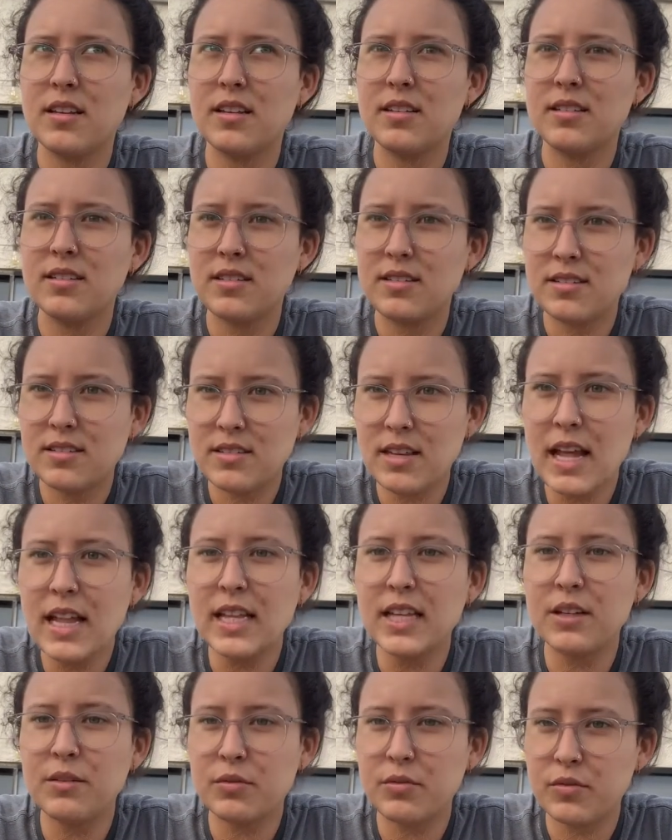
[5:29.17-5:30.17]

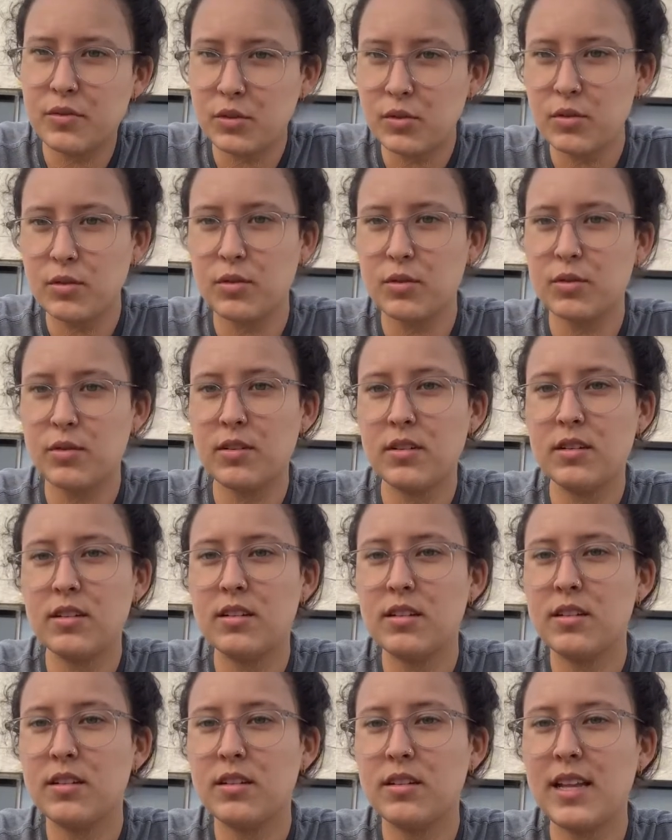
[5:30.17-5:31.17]
Selling food.
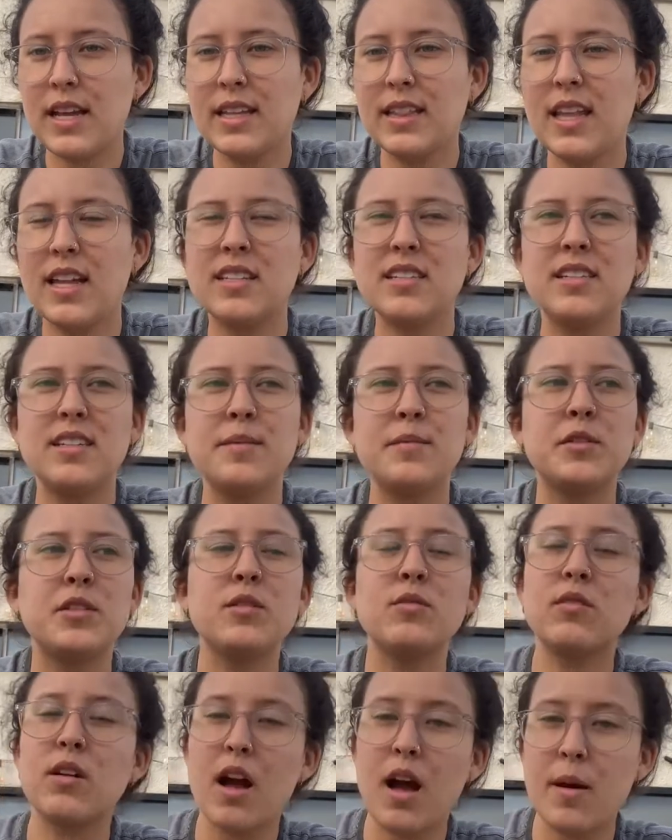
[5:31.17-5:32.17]
Like, that seems
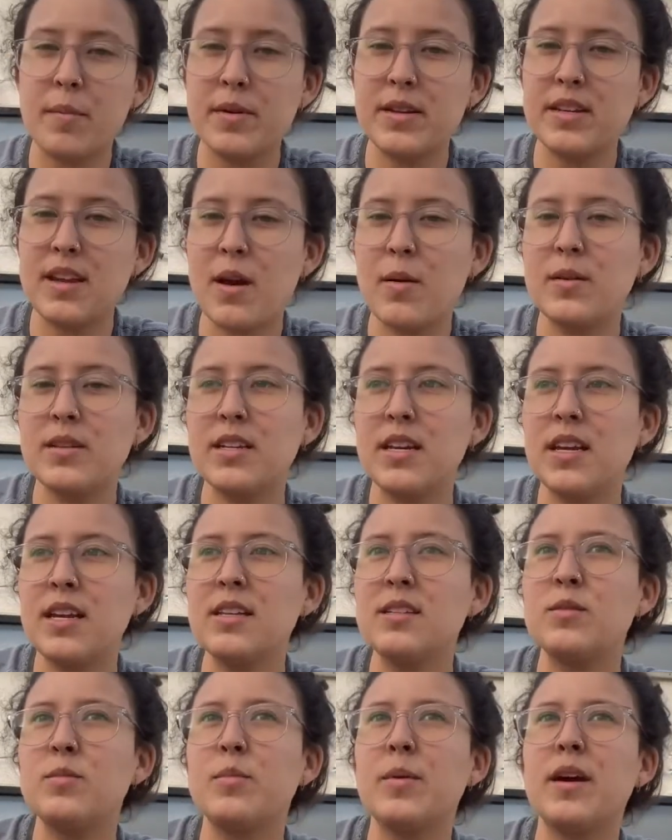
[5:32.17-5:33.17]
so common
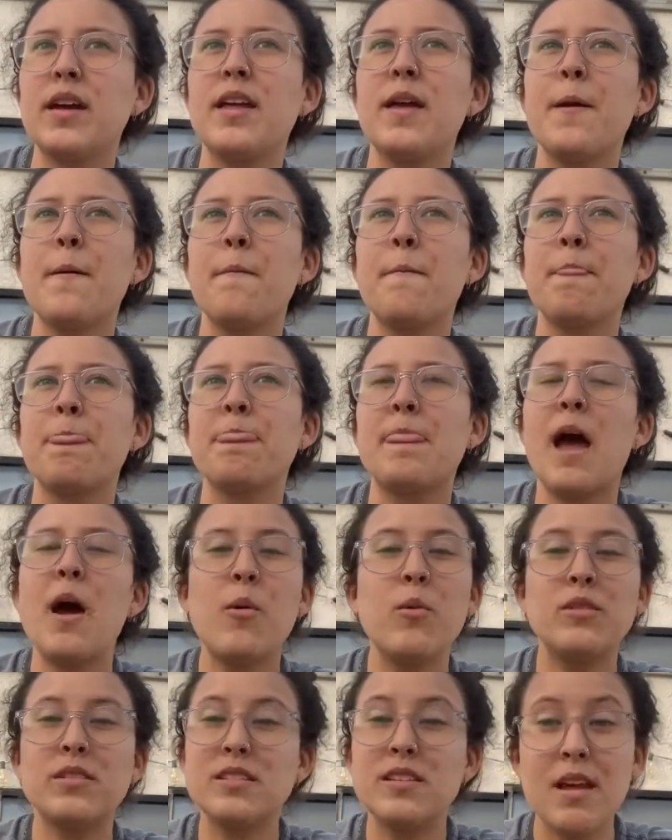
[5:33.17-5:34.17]
nowadays, but that
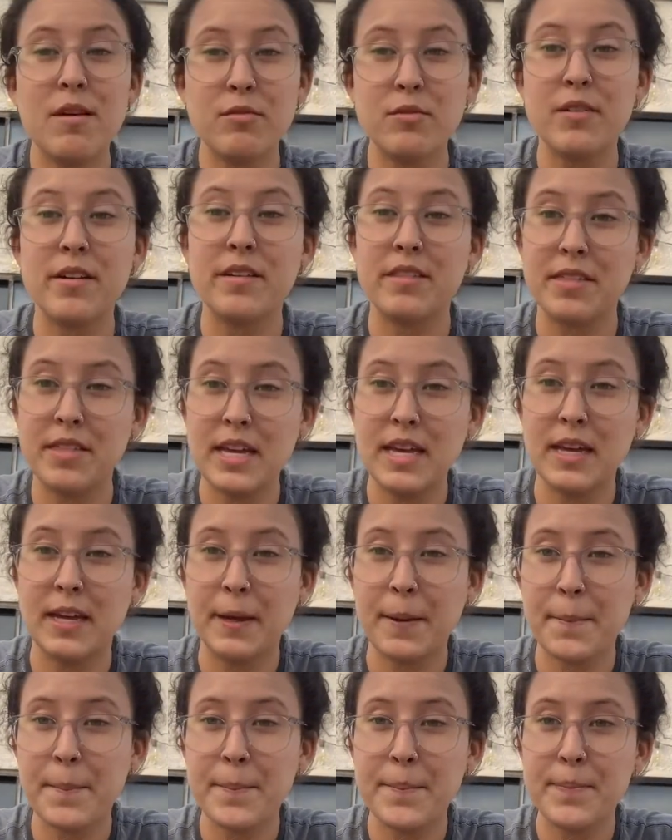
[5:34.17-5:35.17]
was never a
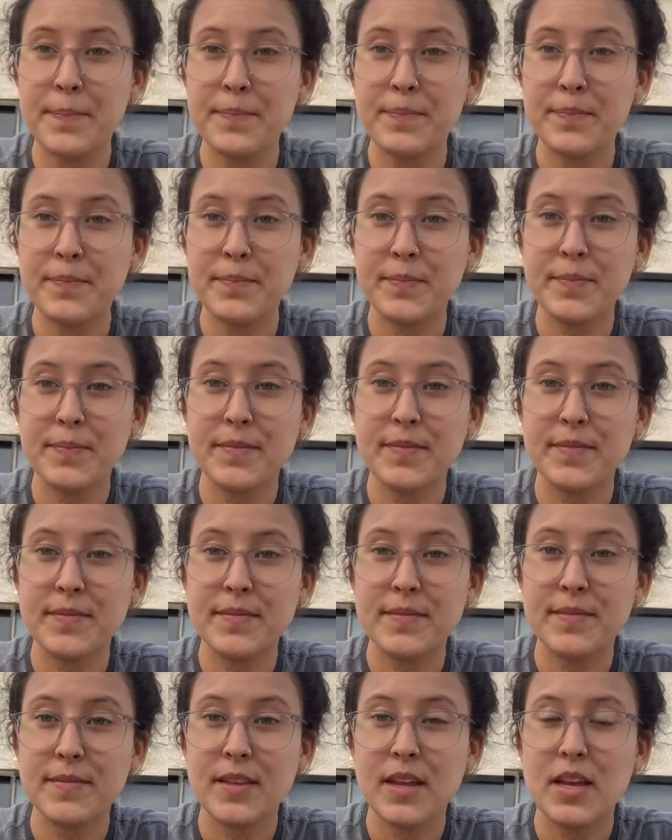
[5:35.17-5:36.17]
thing.
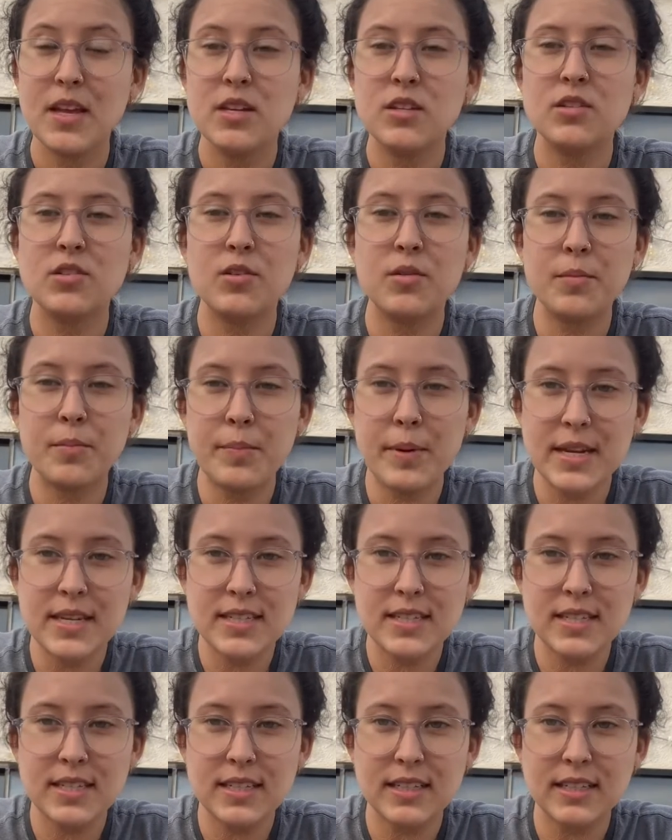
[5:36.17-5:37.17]
So
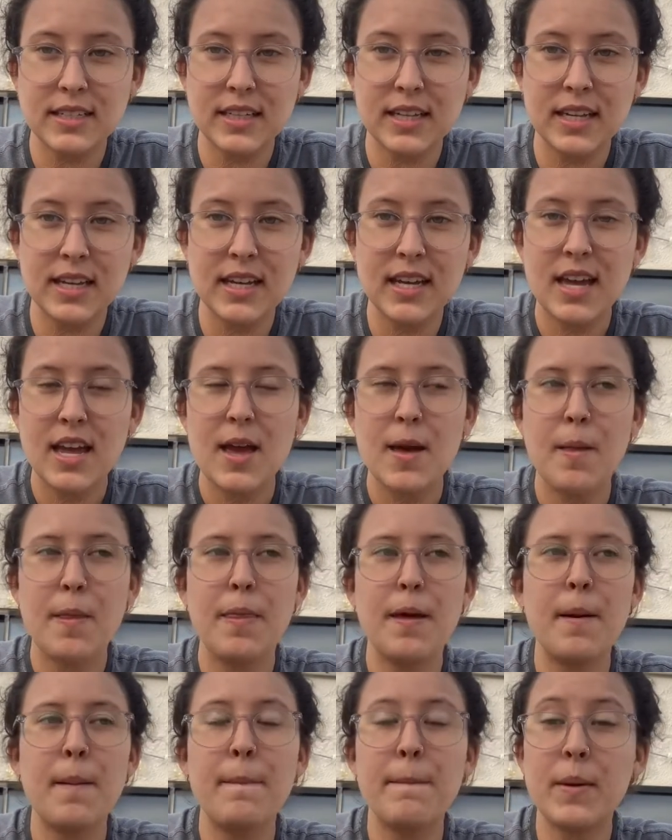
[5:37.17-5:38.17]
basically,
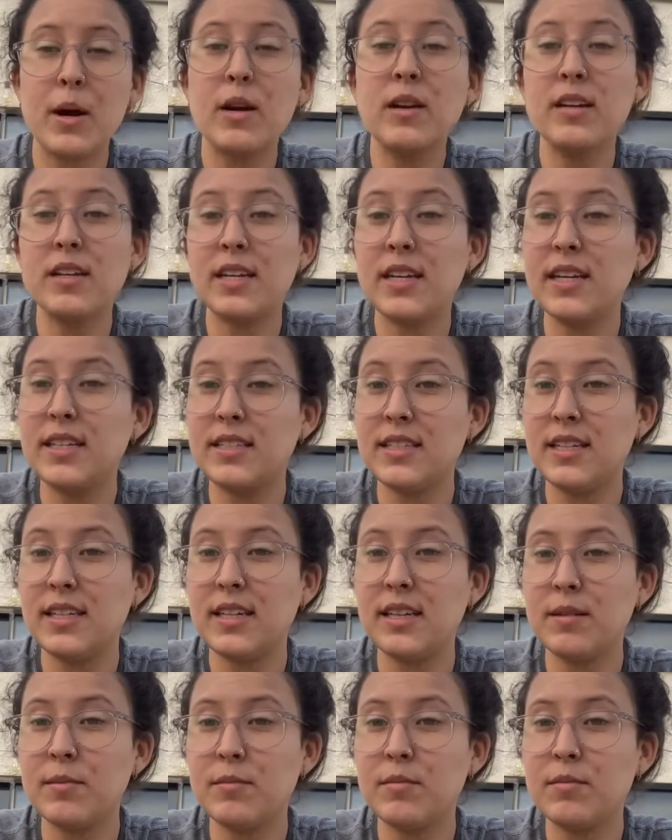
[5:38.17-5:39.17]
their marketing
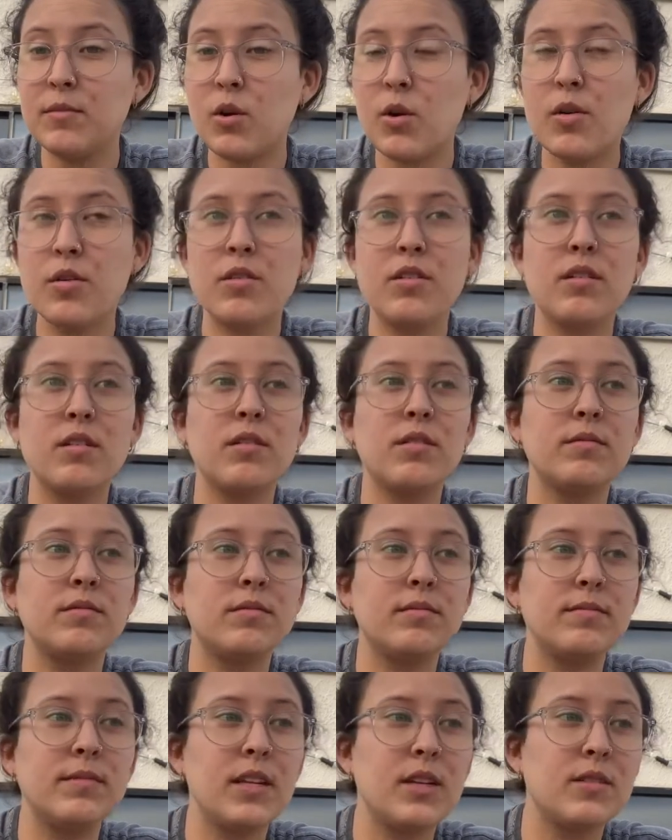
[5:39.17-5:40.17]
team, or
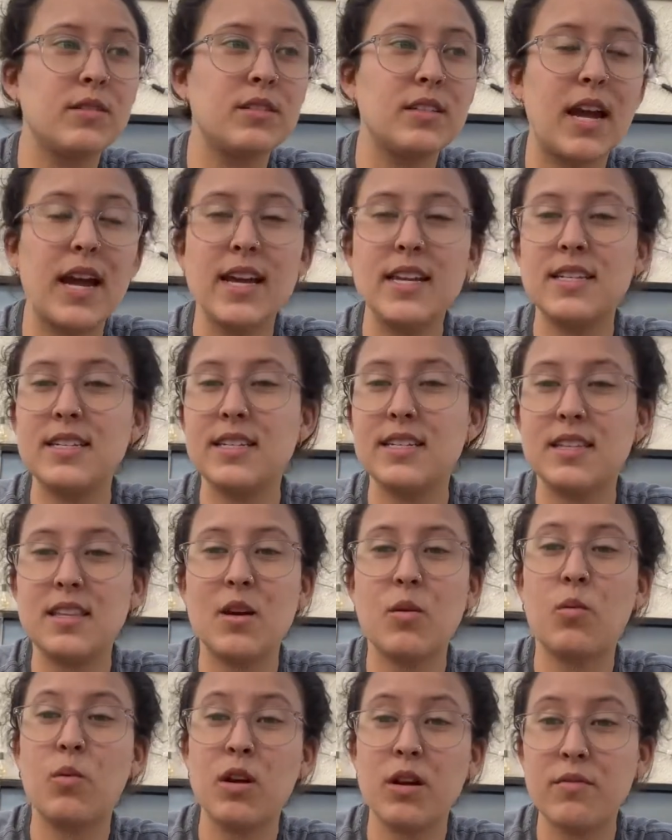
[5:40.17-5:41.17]
the scientists
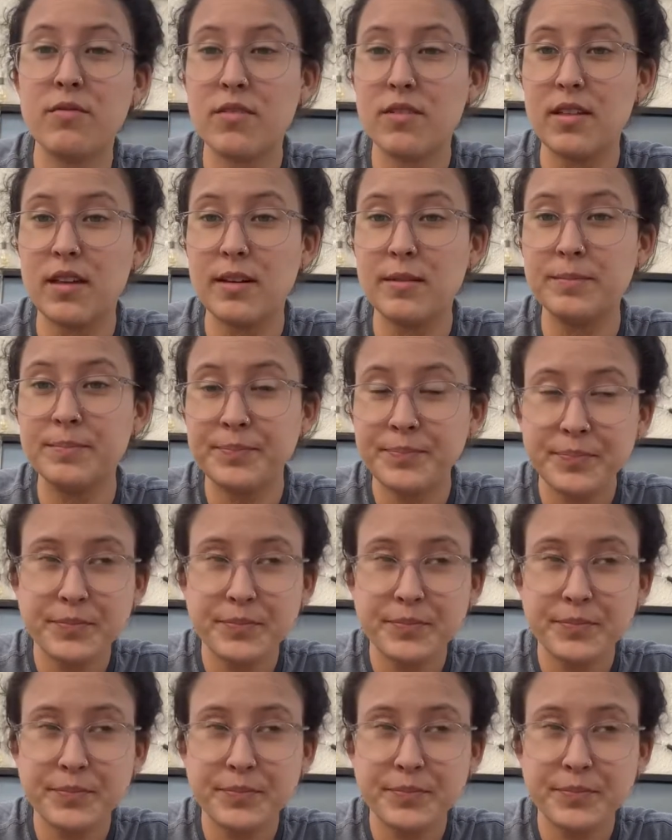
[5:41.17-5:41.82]
that work for them,